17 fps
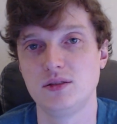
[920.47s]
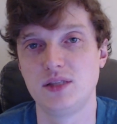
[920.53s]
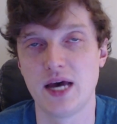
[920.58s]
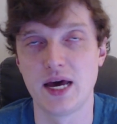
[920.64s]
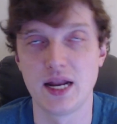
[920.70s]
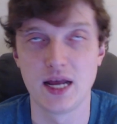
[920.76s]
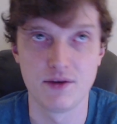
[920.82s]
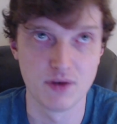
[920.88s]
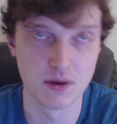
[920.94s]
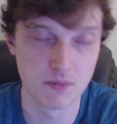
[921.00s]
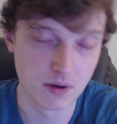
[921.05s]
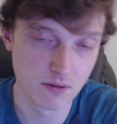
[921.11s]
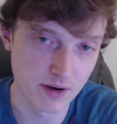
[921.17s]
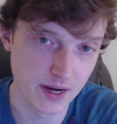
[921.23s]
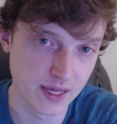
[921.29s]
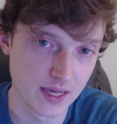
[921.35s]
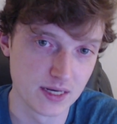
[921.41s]
having been
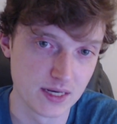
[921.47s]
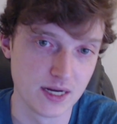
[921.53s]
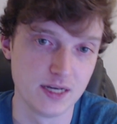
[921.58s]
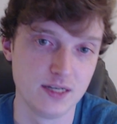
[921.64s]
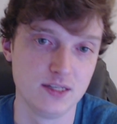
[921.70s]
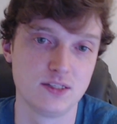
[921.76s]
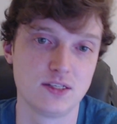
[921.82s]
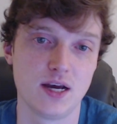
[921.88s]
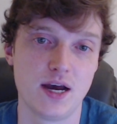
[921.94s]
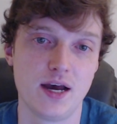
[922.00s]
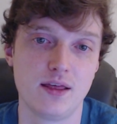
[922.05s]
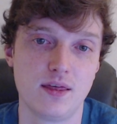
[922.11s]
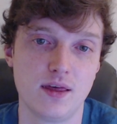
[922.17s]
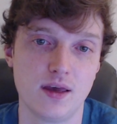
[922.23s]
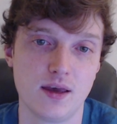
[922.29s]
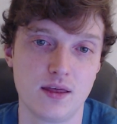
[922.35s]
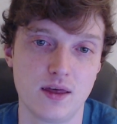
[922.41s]
recognized, I
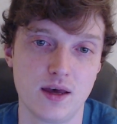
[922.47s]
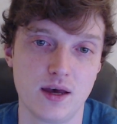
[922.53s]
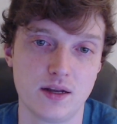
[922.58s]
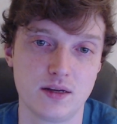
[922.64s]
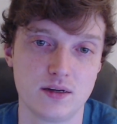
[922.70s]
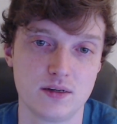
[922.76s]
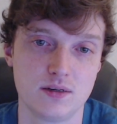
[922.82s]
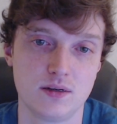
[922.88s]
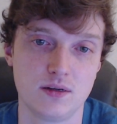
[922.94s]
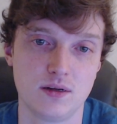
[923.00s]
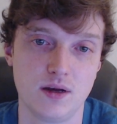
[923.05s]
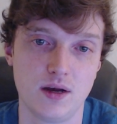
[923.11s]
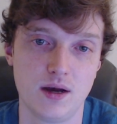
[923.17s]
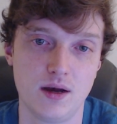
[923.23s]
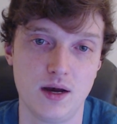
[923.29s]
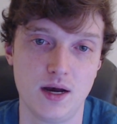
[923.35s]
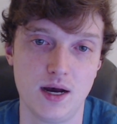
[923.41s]
think that
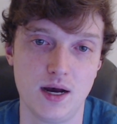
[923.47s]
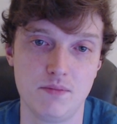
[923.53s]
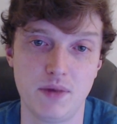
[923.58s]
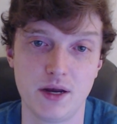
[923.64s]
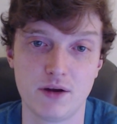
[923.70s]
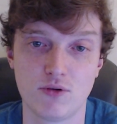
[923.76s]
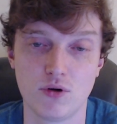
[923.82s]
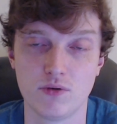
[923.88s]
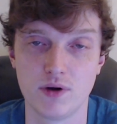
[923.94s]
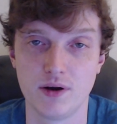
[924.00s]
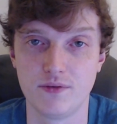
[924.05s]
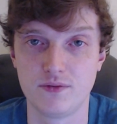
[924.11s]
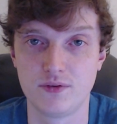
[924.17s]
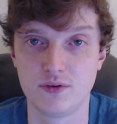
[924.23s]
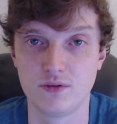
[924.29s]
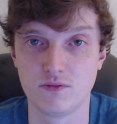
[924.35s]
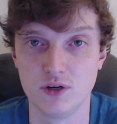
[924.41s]
micro
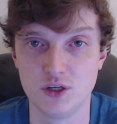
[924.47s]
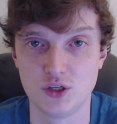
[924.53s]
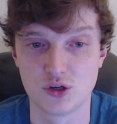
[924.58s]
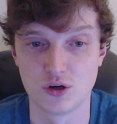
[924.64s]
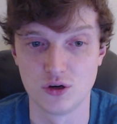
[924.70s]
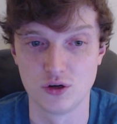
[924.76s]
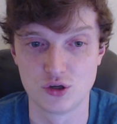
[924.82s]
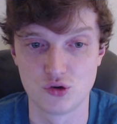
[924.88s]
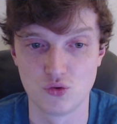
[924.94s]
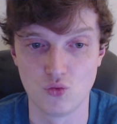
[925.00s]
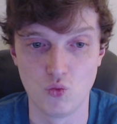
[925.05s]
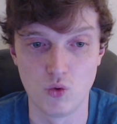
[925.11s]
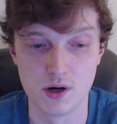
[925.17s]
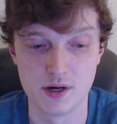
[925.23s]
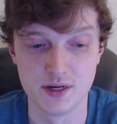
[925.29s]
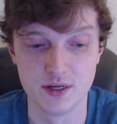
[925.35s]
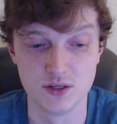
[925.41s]
rift research
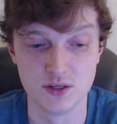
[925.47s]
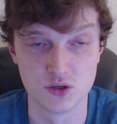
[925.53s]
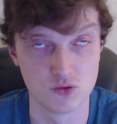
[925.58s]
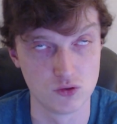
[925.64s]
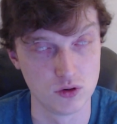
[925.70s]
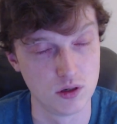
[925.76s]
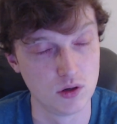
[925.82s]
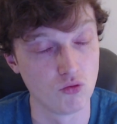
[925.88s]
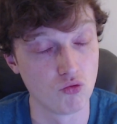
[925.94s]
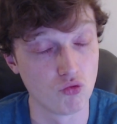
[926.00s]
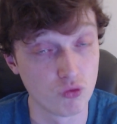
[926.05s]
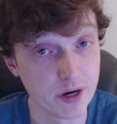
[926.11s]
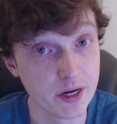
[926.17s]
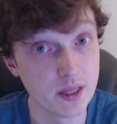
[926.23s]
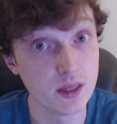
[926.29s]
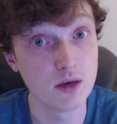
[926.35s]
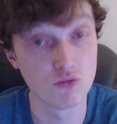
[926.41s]
was
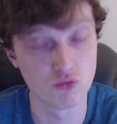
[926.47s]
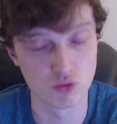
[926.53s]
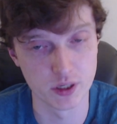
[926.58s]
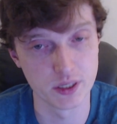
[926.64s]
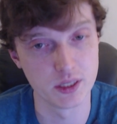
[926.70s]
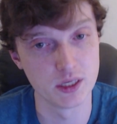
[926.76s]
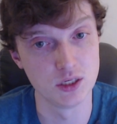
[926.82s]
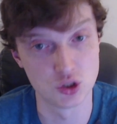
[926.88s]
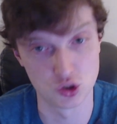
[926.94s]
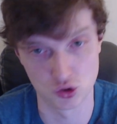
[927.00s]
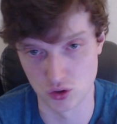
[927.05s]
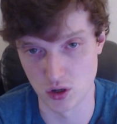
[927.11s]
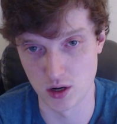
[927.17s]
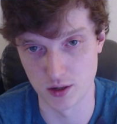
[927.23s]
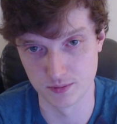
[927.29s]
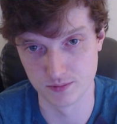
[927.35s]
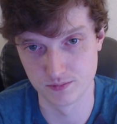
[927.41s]
really, really
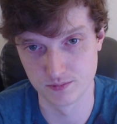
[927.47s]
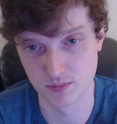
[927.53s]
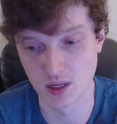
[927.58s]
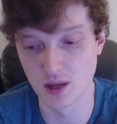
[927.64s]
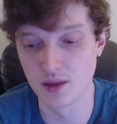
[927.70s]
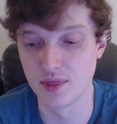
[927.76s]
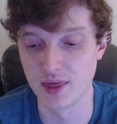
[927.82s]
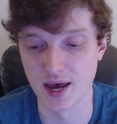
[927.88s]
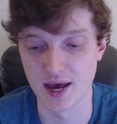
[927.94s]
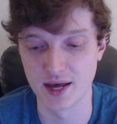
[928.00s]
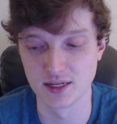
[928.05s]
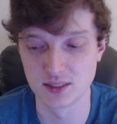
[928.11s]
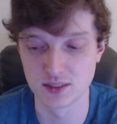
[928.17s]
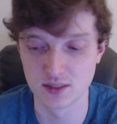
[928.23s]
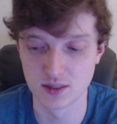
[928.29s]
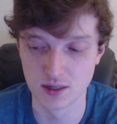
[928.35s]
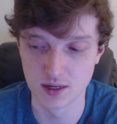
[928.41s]
strong.
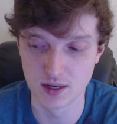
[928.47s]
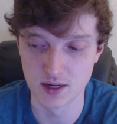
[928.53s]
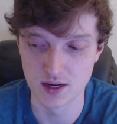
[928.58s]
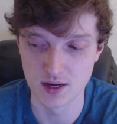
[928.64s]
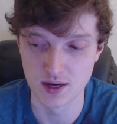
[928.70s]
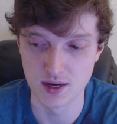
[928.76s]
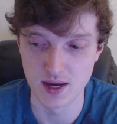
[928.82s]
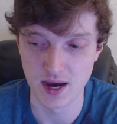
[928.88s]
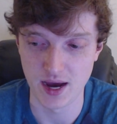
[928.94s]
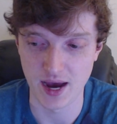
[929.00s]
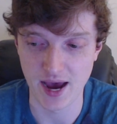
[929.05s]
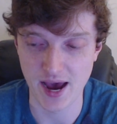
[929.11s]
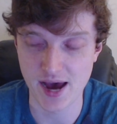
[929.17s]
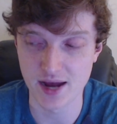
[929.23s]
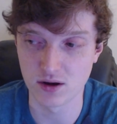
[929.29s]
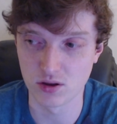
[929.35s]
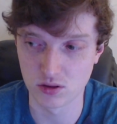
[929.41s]
That
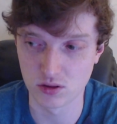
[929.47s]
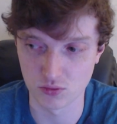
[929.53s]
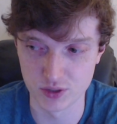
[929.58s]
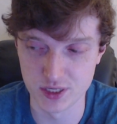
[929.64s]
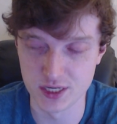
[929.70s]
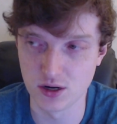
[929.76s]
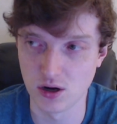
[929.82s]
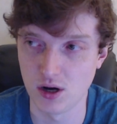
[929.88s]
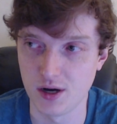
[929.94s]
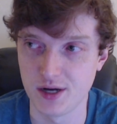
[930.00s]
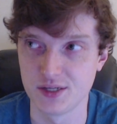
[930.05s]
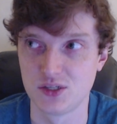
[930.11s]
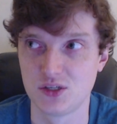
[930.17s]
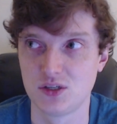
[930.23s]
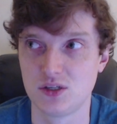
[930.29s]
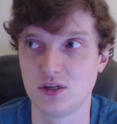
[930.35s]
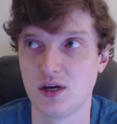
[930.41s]
at 3
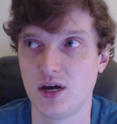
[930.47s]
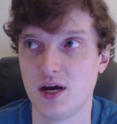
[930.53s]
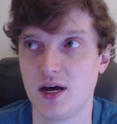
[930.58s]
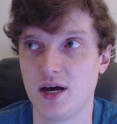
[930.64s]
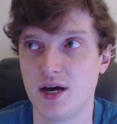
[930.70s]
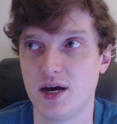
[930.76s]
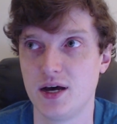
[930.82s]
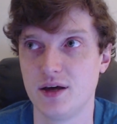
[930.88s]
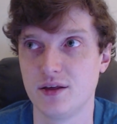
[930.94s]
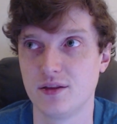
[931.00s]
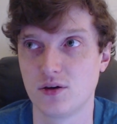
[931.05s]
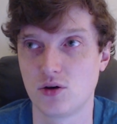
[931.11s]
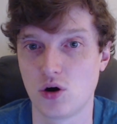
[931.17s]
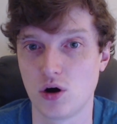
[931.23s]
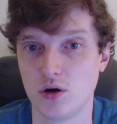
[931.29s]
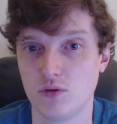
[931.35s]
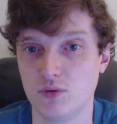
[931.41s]
cost, the
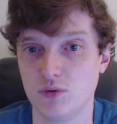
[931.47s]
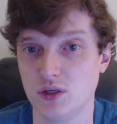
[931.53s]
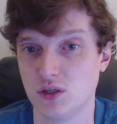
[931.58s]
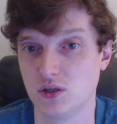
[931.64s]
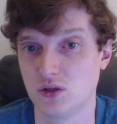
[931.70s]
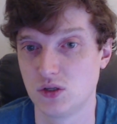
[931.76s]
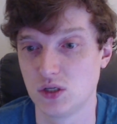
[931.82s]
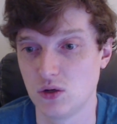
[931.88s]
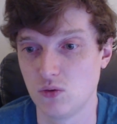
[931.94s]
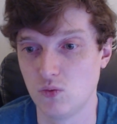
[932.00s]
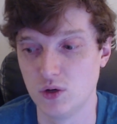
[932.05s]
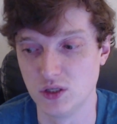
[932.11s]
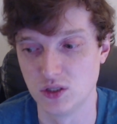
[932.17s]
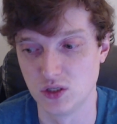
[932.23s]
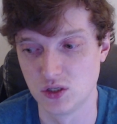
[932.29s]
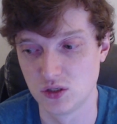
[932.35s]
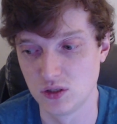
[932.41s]
card
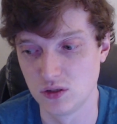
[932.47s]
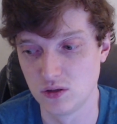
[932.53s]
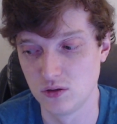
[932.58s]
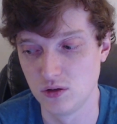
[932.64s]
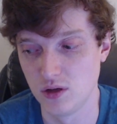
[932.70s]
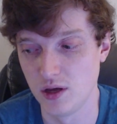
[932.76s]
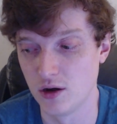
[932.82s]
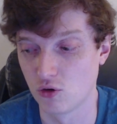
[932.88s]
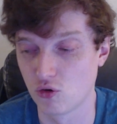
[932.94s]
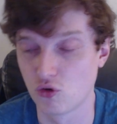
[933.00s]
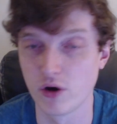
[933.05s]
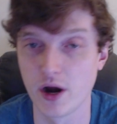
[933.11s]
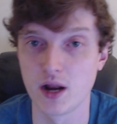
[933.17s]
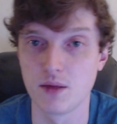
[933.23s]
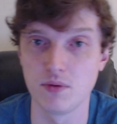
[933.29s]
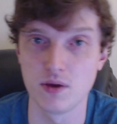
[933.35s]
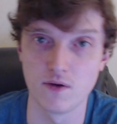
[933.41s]
was
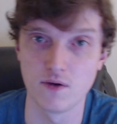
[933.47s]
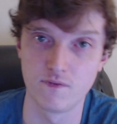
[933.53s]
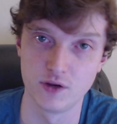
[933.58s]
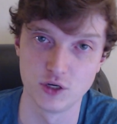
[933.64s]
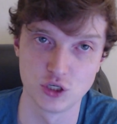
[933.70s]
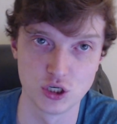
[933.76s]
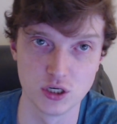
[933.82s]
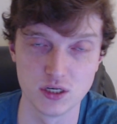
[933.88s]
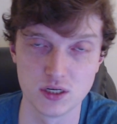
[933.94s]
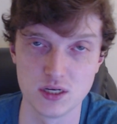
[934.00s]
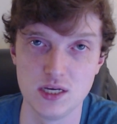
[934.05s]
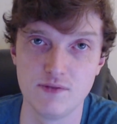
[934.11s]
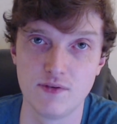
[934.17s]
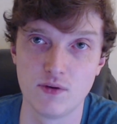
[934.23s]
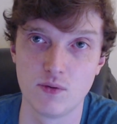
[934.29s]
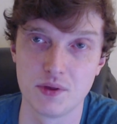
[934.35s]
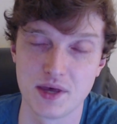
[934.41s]
incredibly efficient,
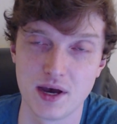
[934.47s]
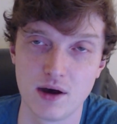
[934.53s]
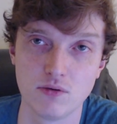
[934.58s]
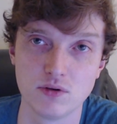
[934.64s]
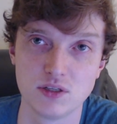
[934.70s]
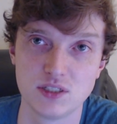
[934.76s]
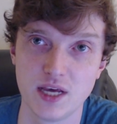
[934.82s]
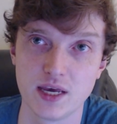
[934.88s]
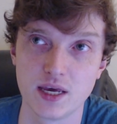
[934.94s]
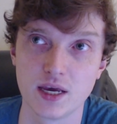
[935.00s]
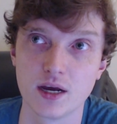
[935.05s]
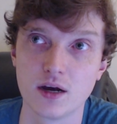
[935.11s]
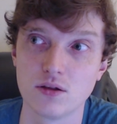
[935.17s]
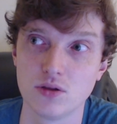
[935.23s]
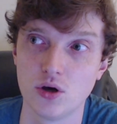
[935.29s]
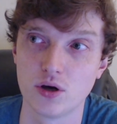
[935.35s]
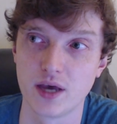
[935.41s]
even without taking a
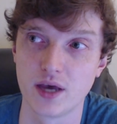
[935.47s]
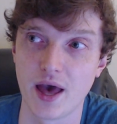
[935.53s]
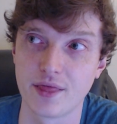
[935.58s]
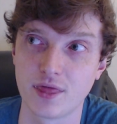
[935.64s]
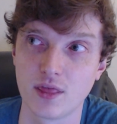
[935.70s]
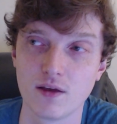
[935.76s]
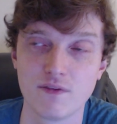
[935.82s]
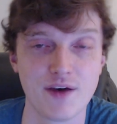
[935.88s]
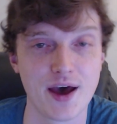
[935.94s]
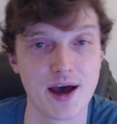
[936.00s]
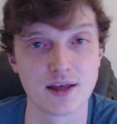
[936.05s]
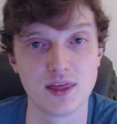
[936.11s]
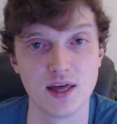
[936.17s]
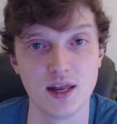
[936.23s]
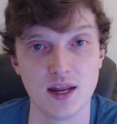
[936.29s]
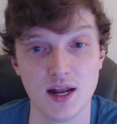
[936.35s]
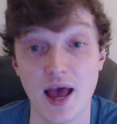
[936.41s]
look at the fact
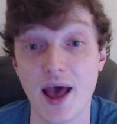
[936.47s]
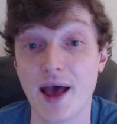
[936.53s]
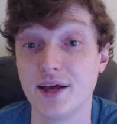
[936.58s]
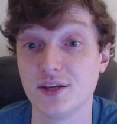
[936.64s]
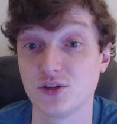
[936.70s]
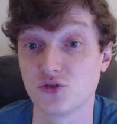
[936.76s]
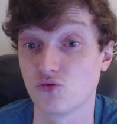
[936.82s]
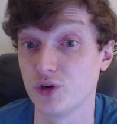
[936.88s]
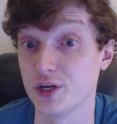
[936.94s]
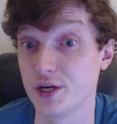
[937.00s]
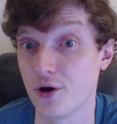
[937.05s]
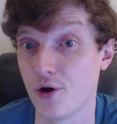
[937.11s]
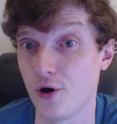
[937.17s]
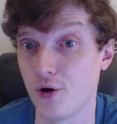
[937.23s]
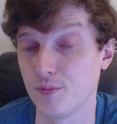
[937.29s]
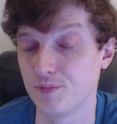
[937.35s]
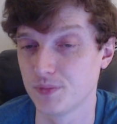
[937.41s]
that it has
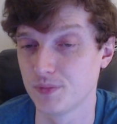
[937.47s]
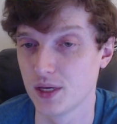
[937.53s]
recall.